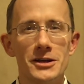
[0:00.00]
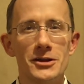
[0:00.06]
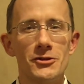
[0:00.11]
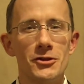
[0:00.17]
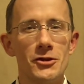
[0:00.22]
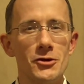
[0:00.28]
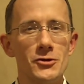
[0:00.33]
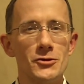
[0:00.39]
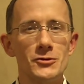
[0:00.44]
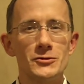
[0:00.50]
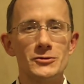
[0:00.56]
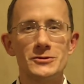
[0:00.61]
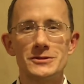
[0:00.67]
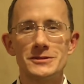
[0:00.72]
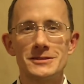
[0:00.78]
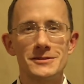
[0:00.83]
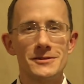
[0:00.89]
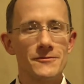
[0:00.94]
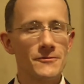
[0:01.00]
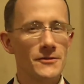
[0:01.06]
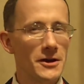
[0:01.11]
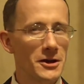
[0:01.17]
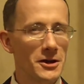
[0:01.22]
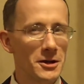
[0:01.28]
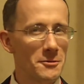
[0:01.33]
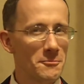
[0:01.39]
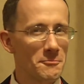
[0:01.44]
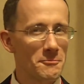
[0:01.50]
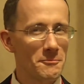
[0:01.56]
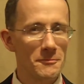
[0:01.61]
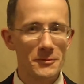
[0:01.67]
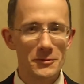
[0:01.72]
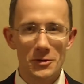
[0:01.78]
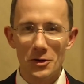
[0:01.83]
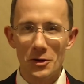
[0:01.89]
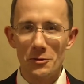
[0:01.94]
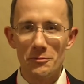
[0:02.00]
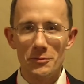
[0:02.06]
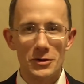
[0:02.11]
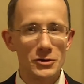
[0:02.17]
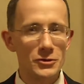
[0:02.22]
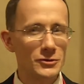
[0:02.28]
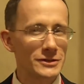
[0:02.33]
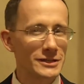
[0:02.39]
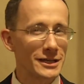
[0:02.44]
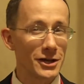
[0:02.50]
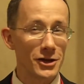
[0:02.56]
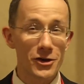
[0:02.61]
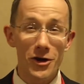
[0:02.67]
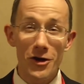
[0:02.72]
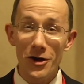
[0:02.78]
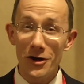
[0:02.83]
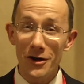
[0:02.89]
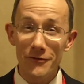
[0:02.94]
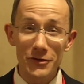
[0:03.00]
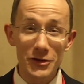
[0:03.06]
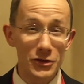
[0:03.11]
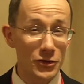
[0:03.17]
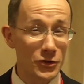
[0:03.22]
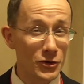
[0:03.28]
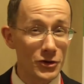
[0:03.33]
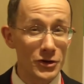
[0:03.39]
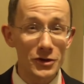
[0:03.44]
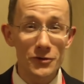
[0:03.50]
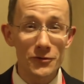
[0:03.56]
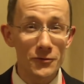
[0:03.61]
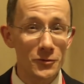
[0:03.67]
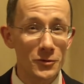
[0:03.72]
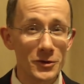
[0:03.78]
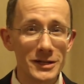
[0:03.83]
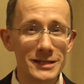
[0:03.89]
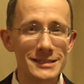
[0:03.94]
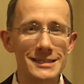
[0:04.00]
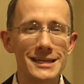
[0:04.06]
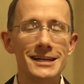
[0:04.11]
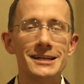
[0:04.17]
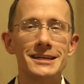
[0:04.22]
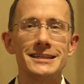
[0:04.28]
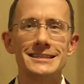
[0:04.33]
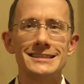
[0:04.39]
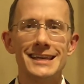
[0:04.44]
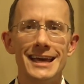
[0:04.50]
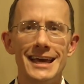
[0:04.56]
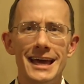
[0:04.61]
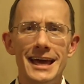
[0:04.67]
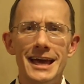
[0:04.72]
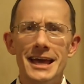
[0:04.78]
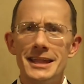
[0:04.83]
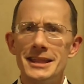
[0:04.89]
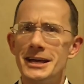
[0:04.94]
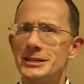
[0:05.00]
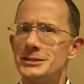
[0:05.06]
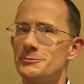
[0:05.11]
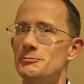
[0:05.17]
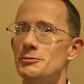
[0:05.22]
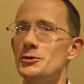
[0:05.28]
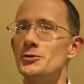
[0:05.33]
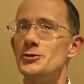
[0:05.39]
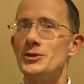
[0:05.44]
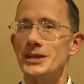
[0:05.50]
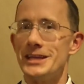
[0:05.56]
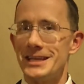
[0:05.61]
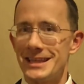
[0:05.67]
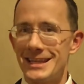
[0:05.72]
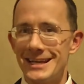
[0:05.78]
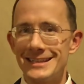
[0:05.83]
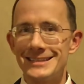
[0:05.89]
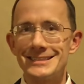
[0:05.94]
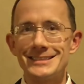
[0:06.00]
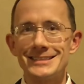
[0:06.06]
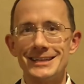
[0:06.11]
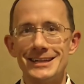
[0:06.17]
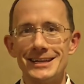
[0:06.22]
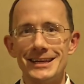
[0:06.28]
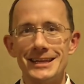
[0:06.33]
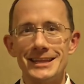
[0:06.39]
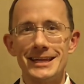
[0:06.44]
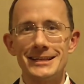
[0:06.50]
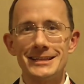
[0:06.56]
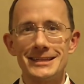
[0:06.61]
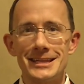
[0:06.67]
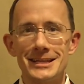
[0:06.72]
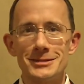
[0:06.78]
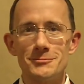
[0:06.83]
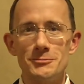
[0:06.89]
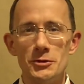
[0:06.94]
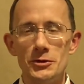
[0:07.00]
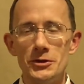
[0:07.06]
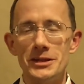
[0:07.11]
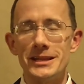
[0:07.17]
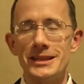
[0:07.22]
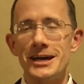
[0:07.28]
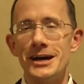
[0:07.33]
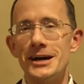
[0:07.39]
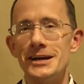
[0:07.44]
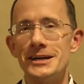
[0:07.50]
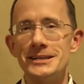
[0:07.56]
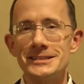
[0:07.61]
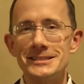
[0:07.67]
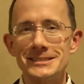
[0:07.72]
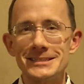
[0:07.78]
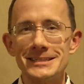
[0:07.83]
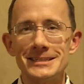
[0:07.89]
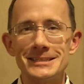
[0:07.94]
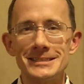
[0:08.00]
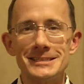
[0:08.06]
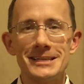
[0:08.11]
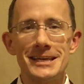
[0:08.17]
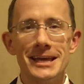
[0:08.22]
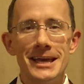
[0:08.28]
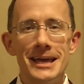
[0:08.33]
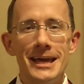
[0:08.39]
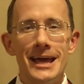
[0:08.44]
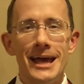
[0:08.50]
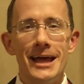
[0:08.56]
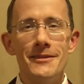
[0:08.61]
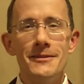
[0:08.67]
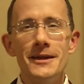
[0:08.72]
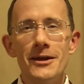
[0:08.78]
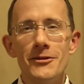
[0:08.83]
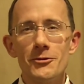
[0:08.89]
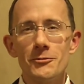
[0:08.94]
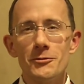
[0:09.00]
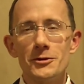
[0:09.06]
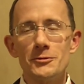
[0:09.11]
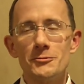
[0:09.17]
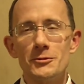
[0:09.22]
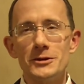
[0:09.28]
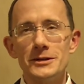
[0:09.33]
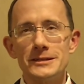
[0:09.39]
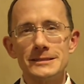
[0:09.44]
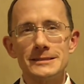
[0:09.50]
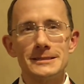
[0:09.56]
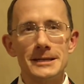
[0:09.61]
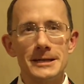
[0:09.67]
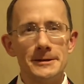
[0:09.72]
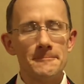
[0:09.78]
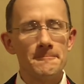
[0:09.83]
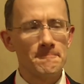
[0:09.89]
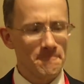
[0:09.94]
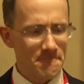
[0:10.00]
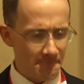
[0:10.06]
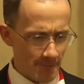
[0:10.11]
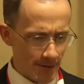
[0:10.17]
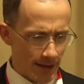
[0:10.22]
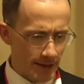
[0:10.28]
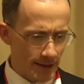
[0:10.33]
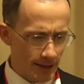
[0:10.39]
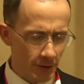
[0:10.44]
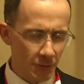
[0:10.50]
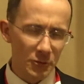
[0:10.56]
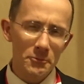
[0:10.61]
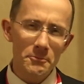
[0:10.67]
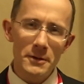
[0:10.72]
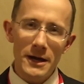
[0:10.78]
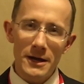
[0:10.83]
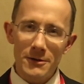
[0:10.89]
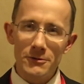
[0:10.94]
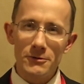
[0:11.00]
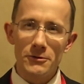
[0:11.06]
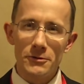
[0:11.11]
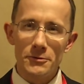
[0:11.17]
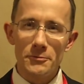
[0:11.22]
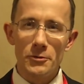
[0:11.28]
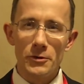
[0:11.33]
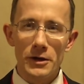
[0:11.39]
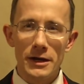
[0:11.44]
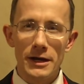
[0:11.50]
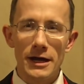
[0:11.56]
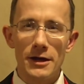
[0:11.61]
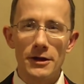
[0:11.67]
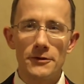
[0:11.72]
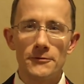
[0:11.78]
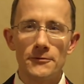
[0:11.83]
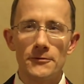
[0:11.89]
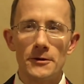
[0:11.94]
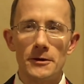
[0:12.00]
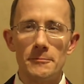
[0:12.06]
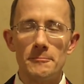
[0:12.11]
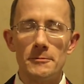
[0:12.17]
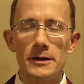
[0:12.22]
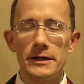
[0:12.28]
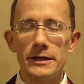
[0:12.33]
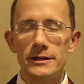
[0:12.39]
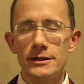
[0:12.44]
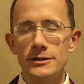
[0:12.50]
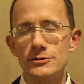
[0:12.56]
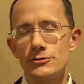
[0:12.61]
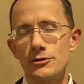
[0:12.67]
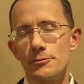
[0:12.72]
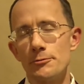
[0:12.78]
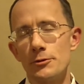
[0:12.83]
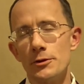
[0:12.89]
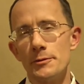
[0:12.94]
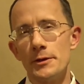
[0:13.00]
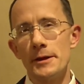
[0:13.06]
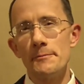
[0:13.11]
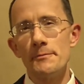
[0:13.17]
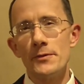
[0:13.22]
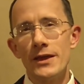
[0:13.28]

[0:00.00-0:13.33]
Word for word: close, very, you know, producing a car every 30 or 40 seconds. That's beauty. That's, uh, that, that's beauty in the highest sense. And the other one was, um, I think it was Paolo who pointed out from uh, Industrial Premium